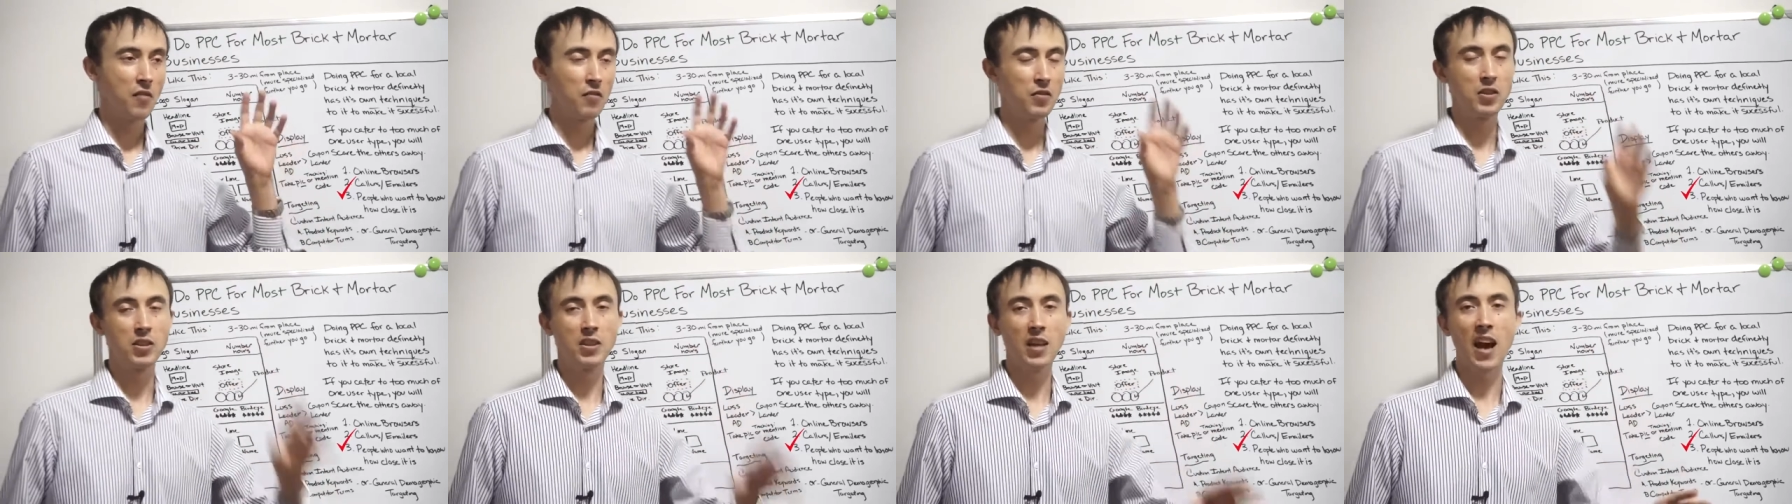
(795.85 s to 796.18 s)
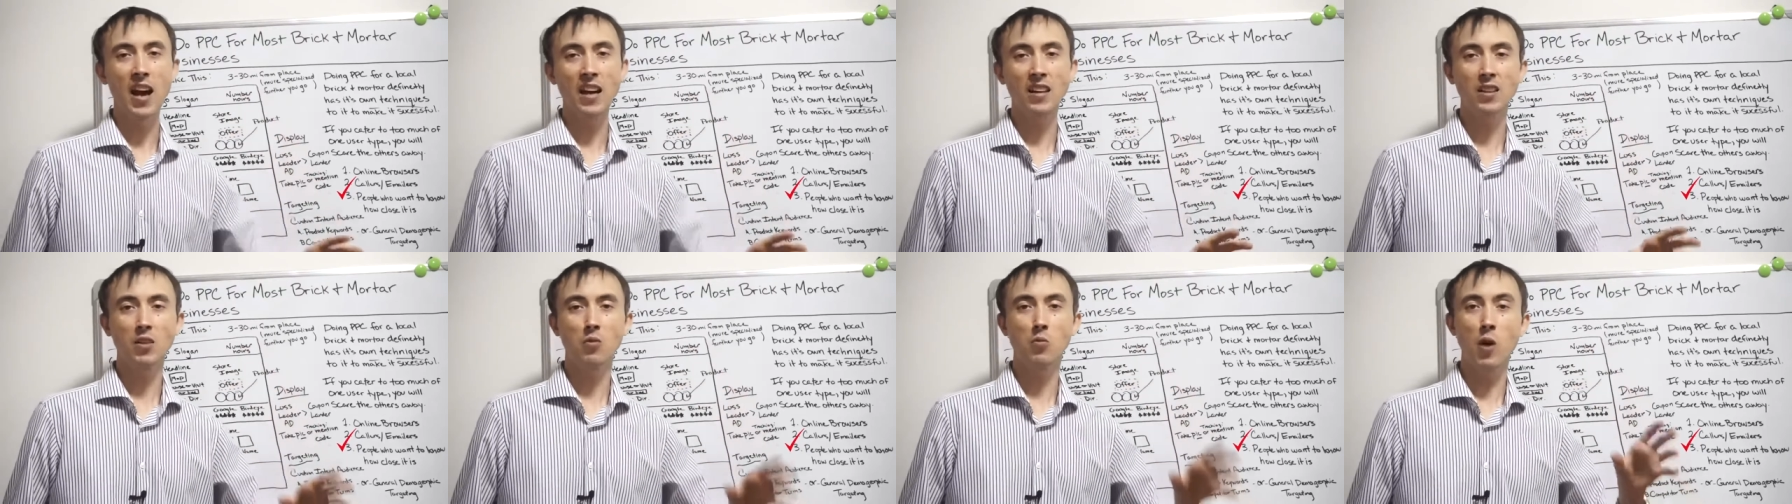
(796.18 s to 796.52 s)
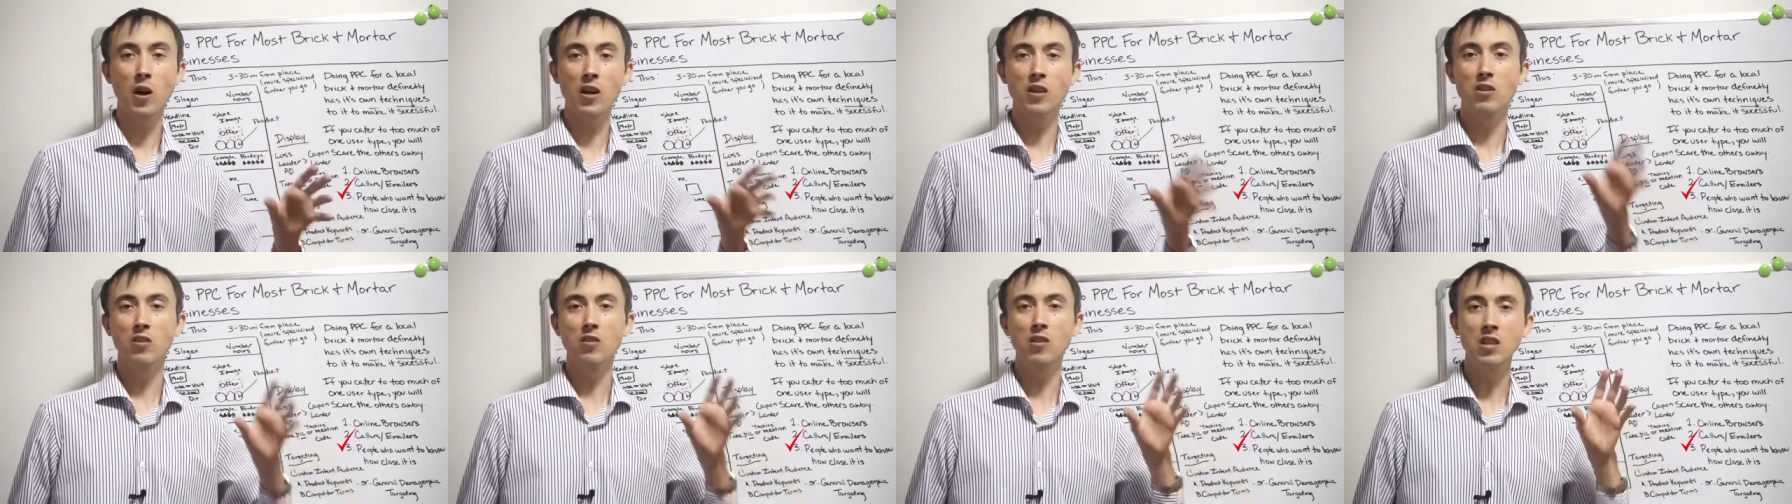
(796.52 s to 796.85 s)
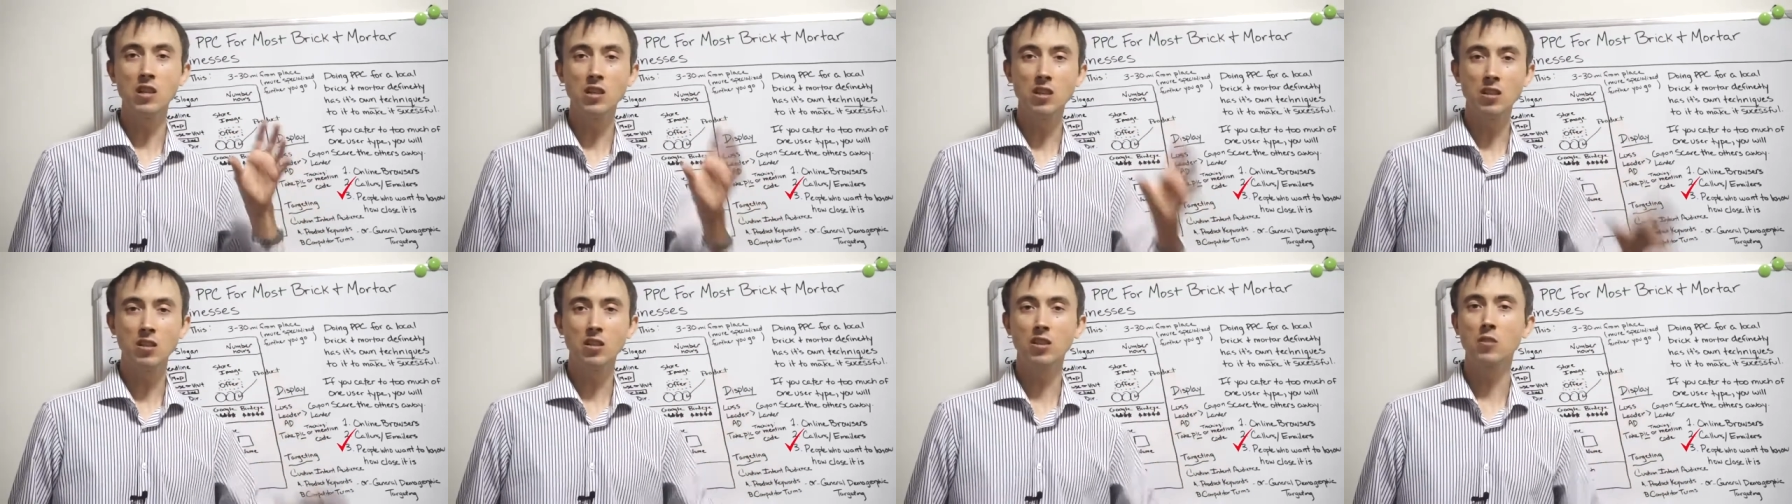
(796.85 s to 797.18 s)
of exactly what you
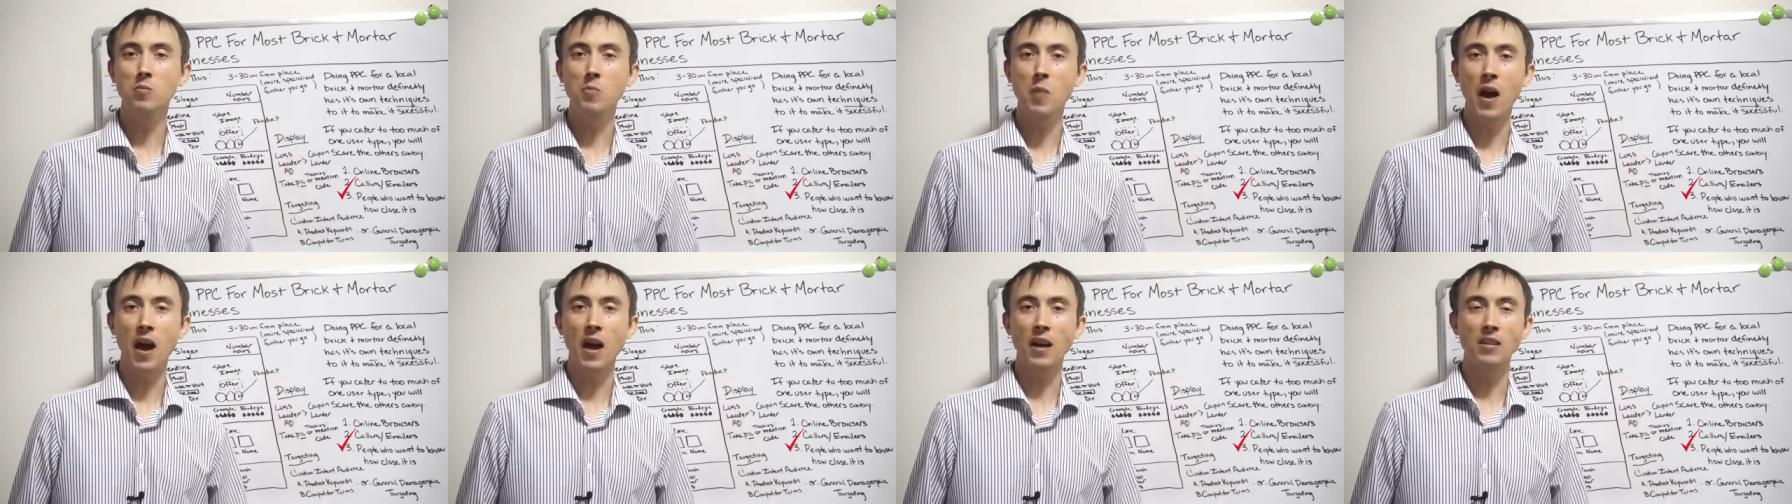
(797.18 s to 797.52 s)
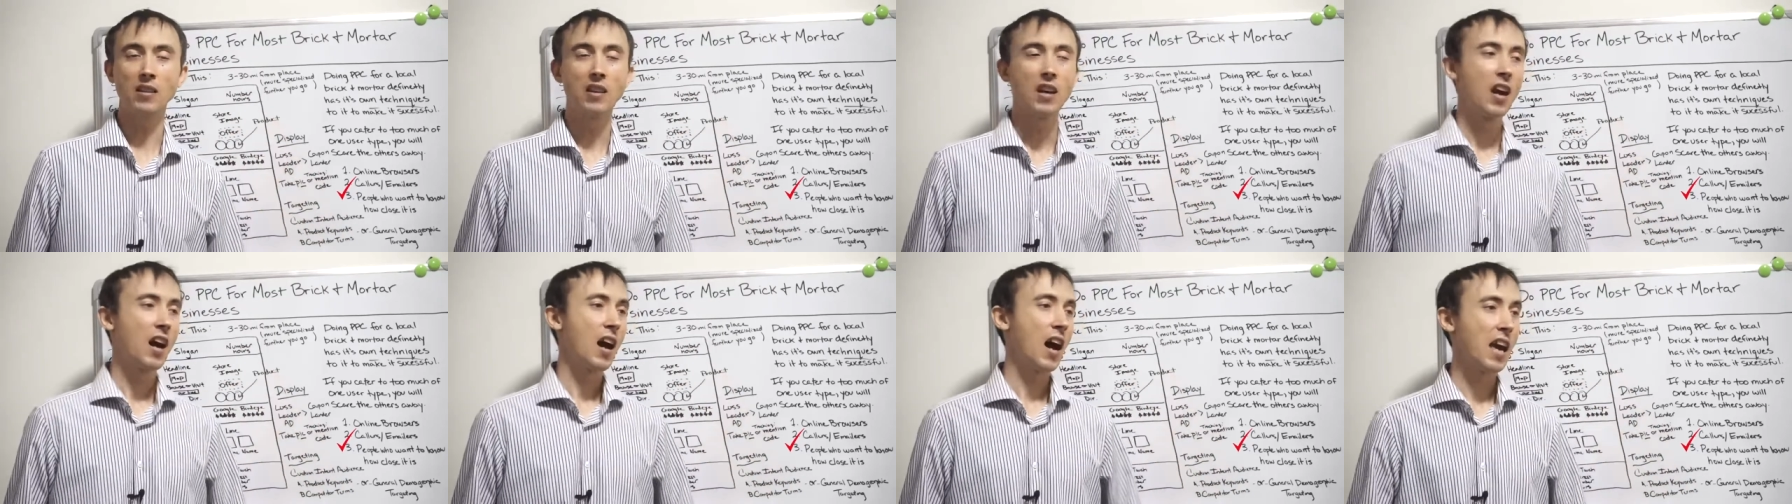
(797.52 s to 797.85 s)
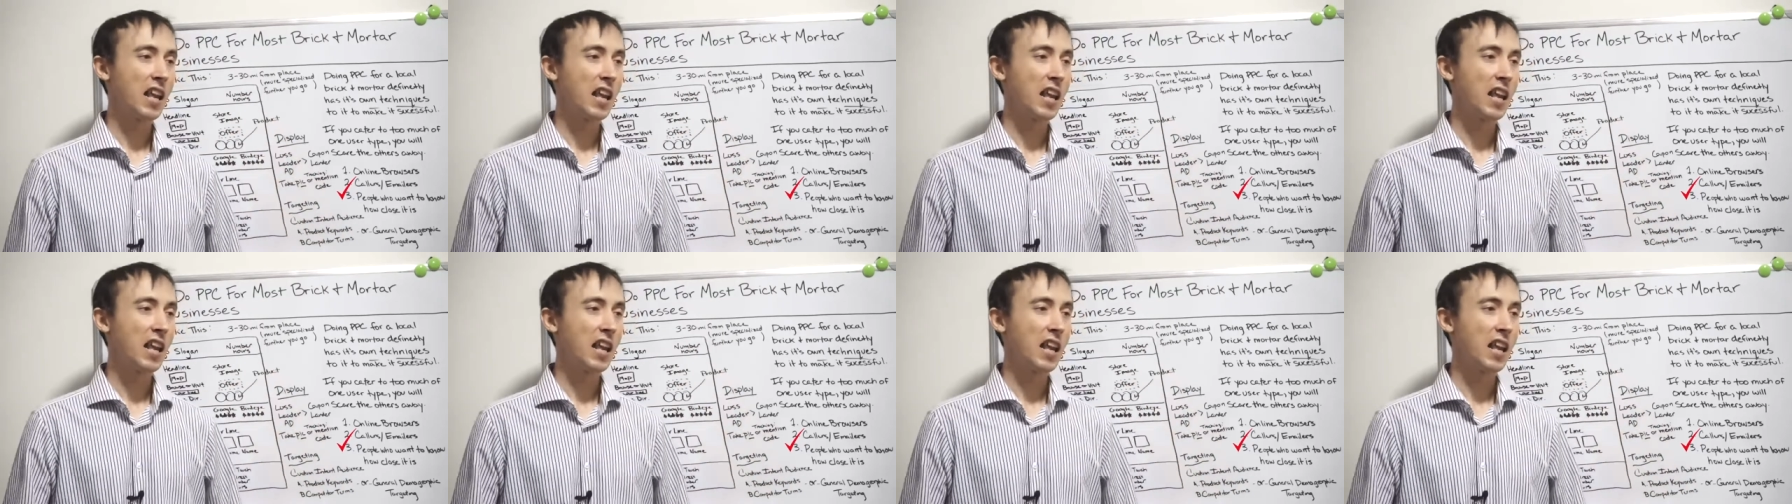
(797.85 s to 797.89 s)
need to expect,